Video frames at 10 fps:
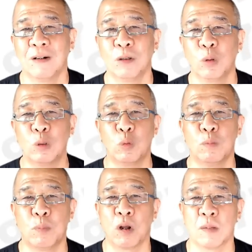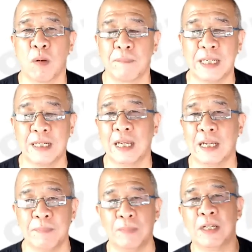On those who bought a property like
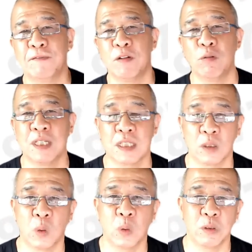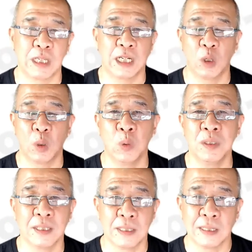maybe a few years ago, you take a loan,
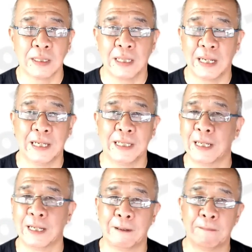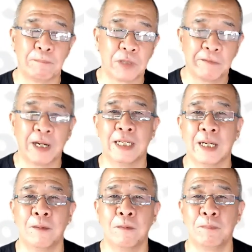and right
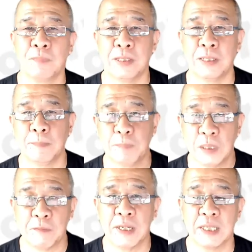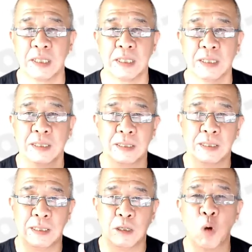now the period,
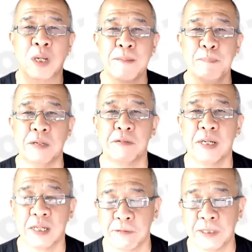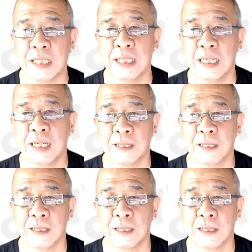the lock-in period already